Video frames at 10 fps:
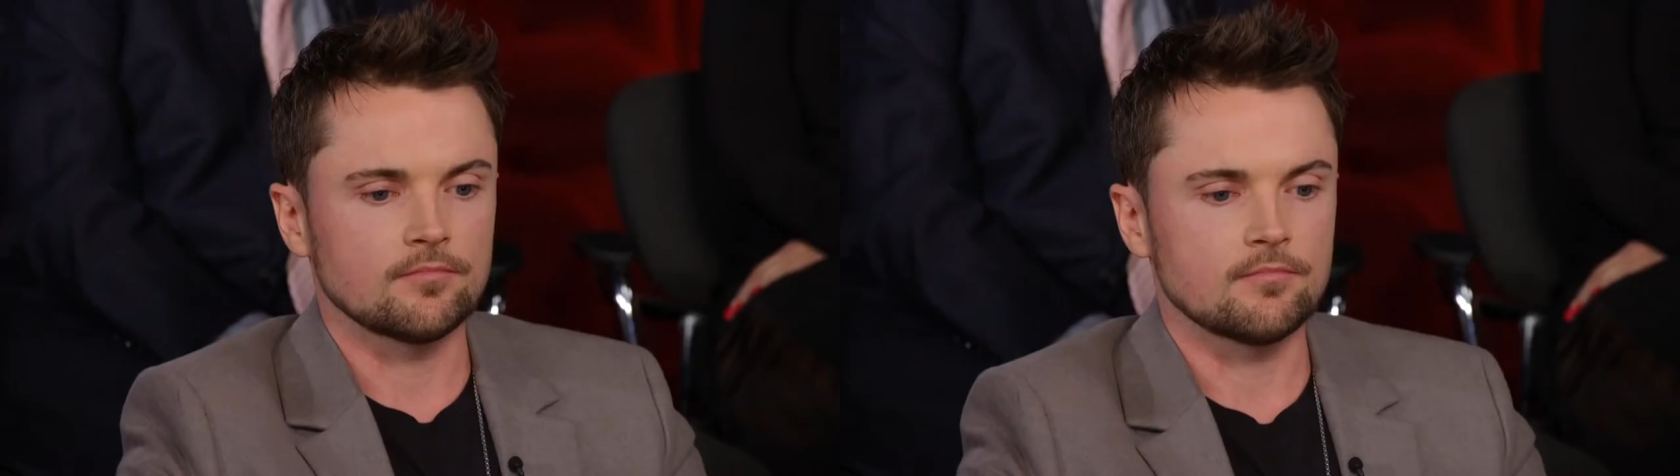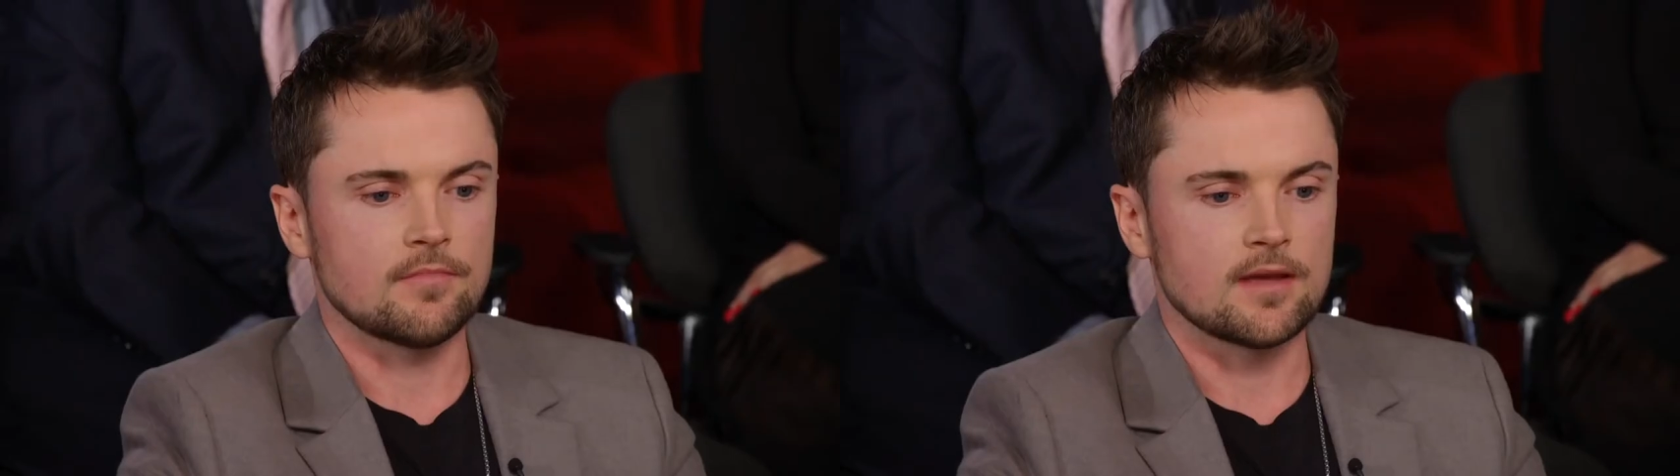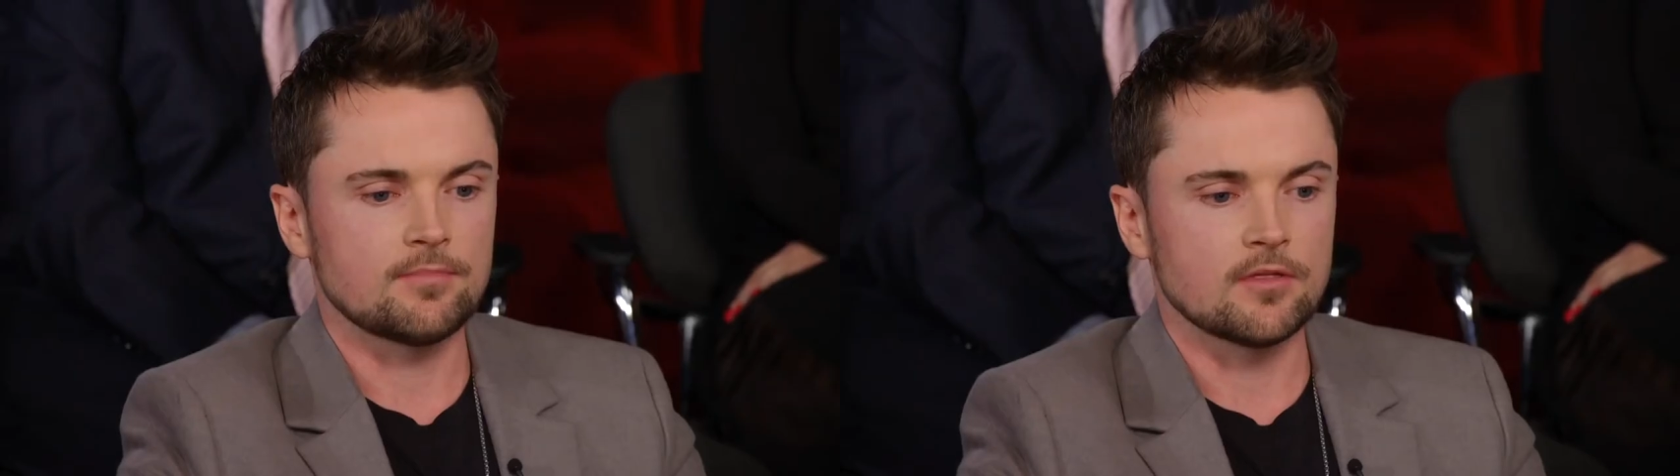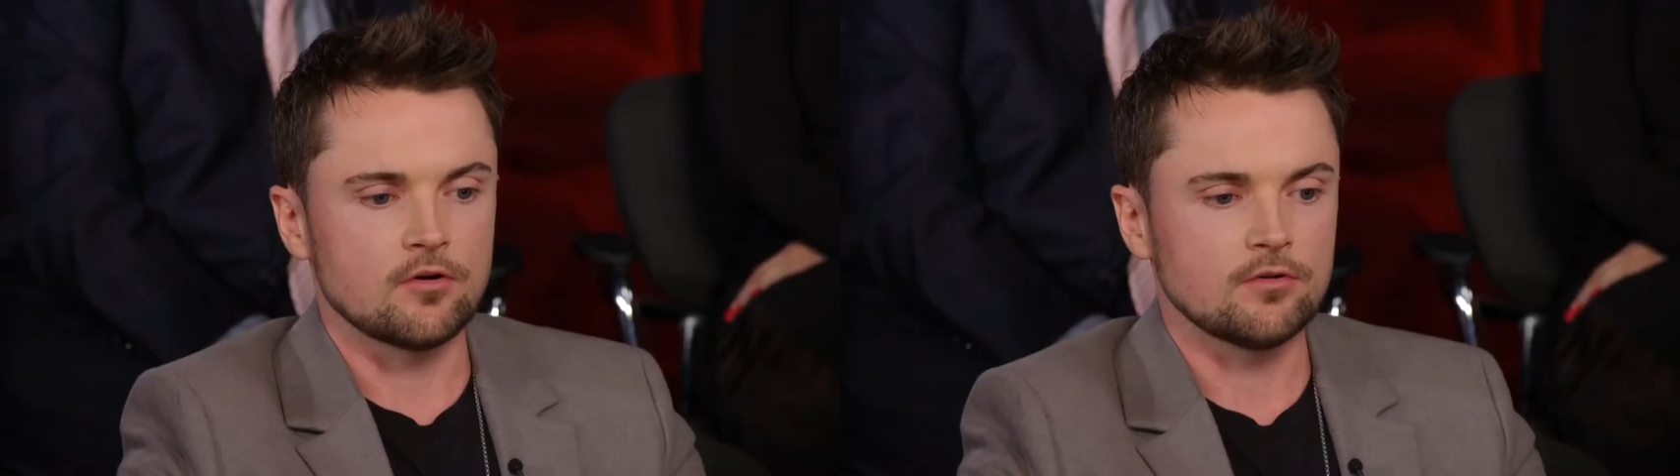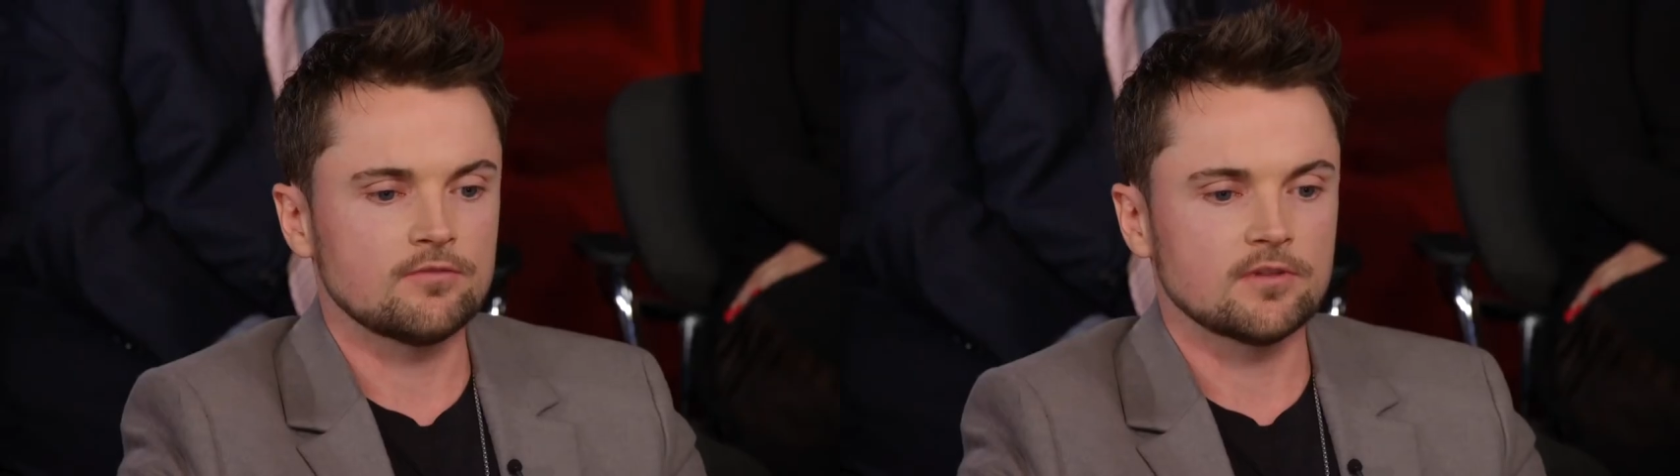might be the
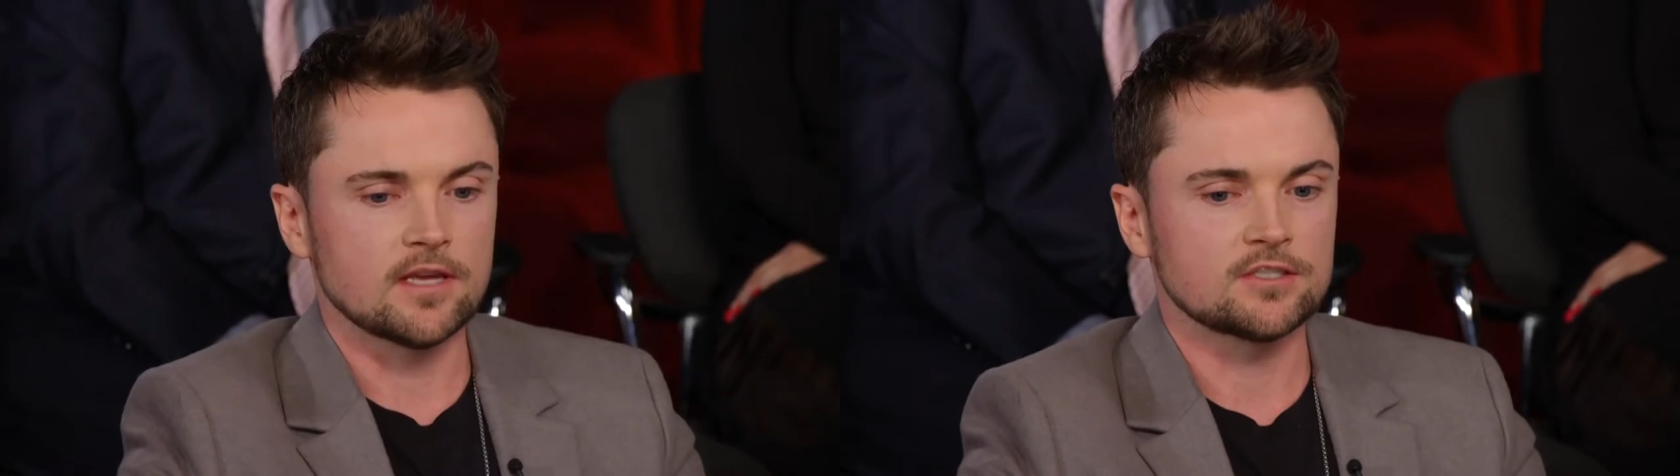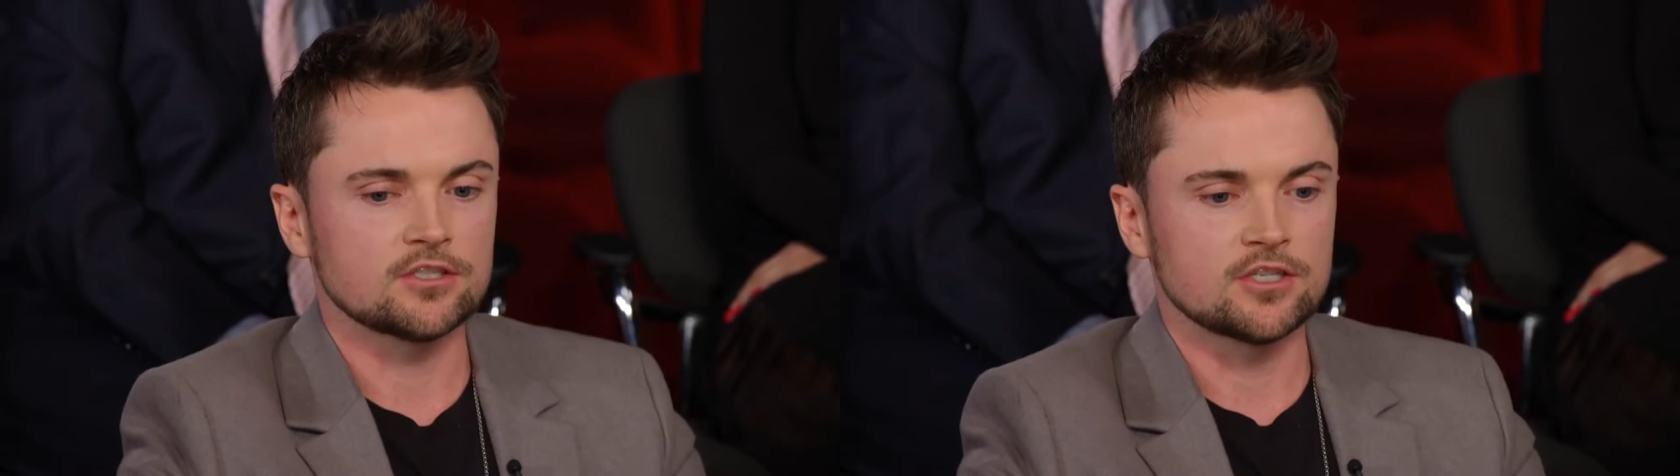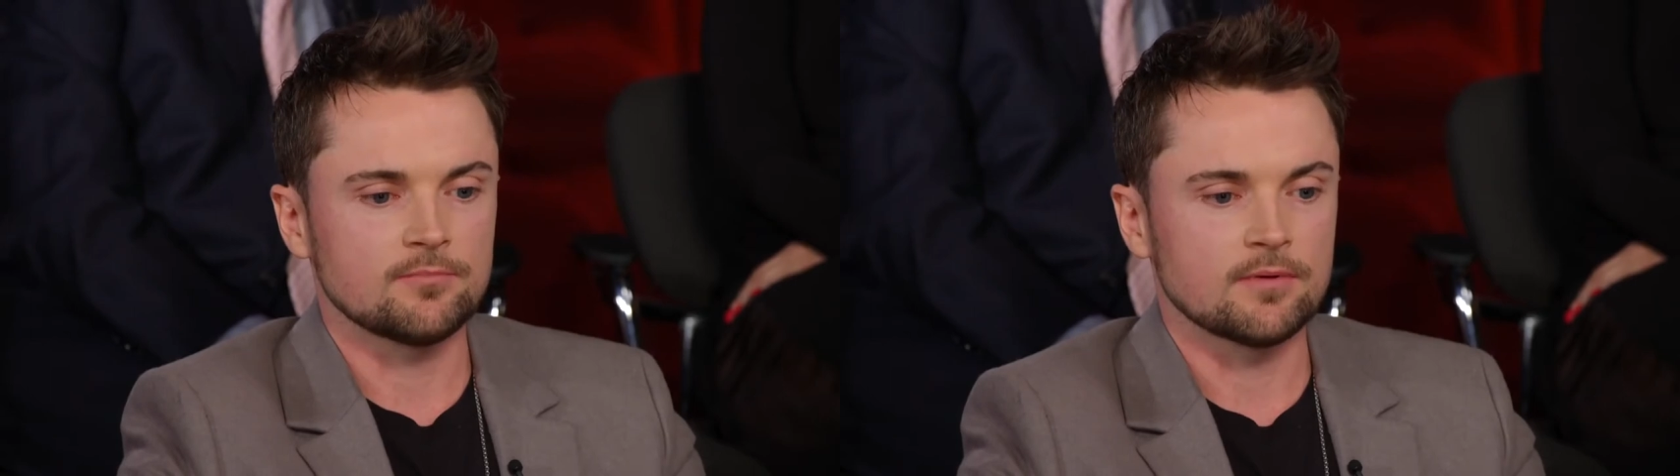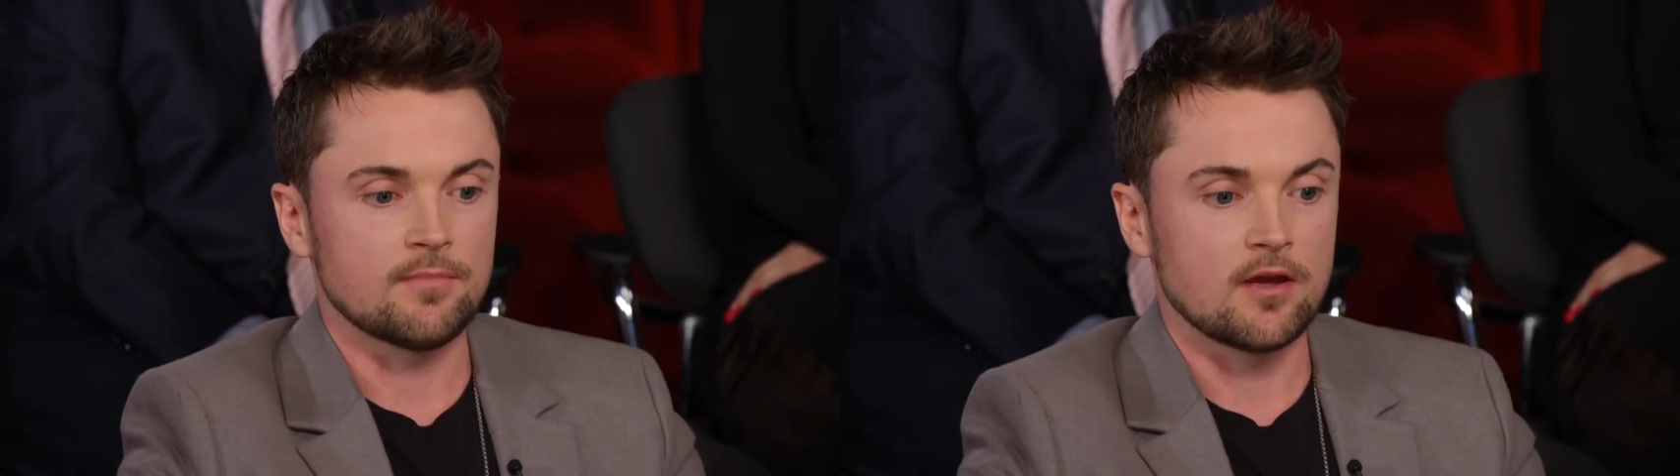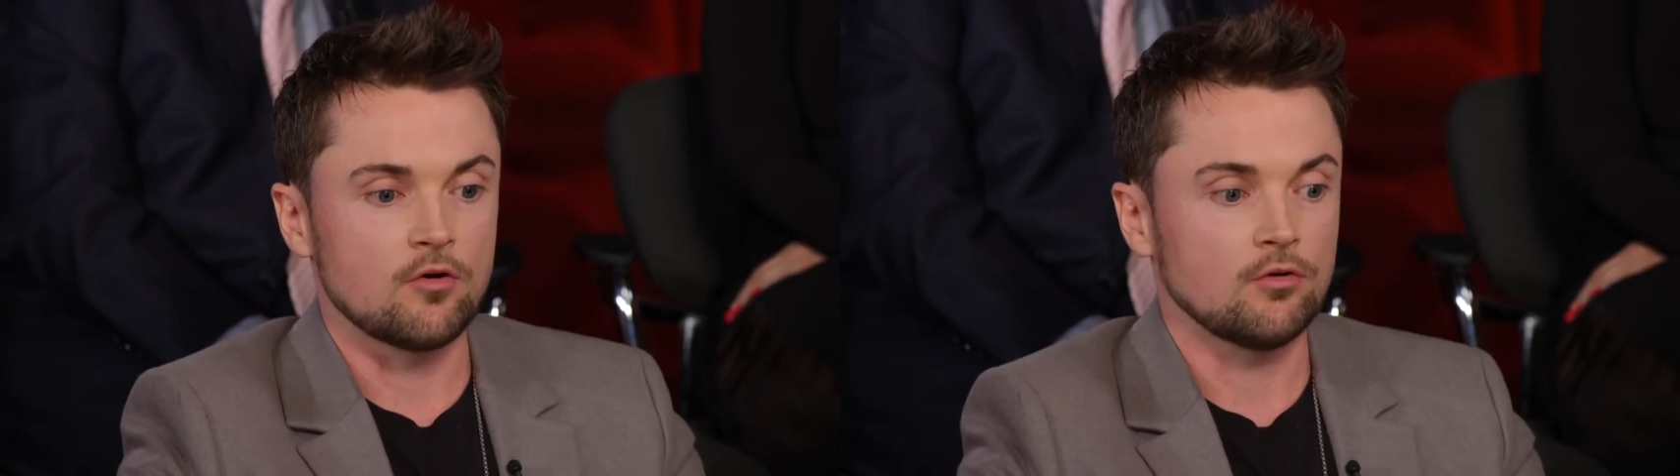only relationship in
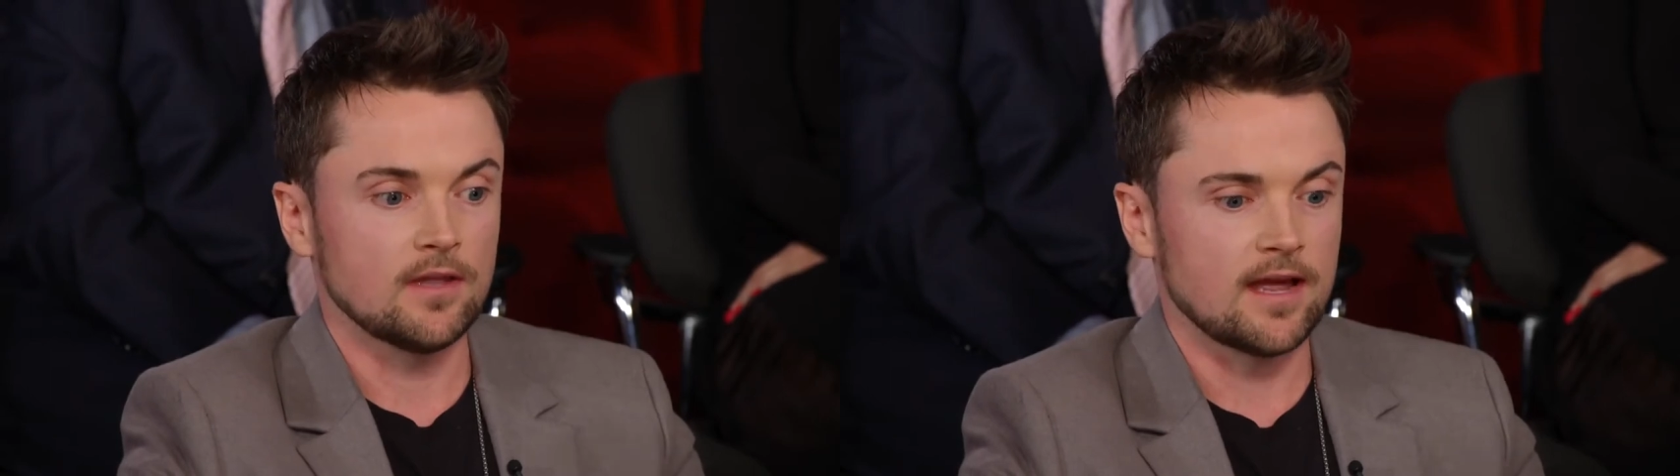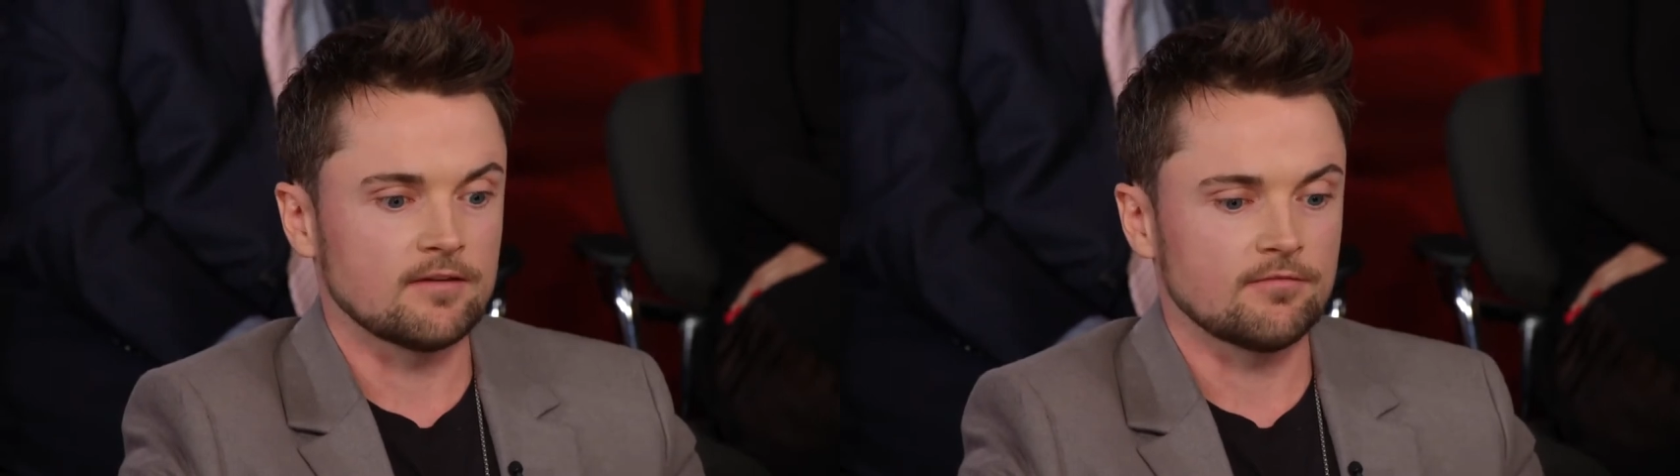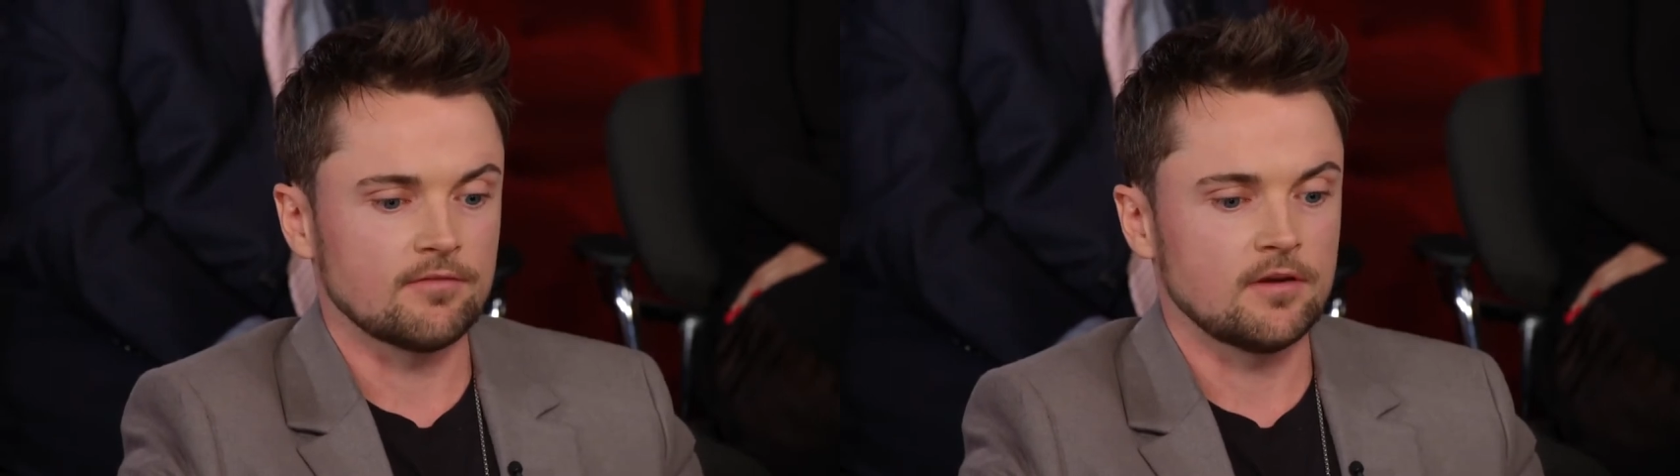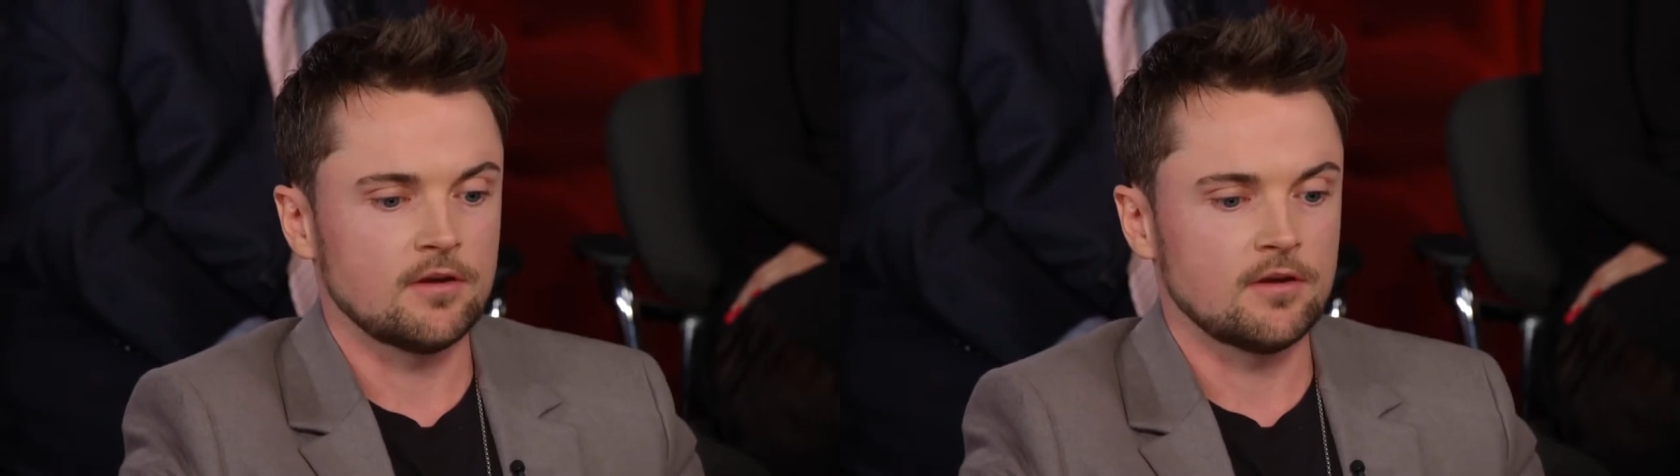my whole life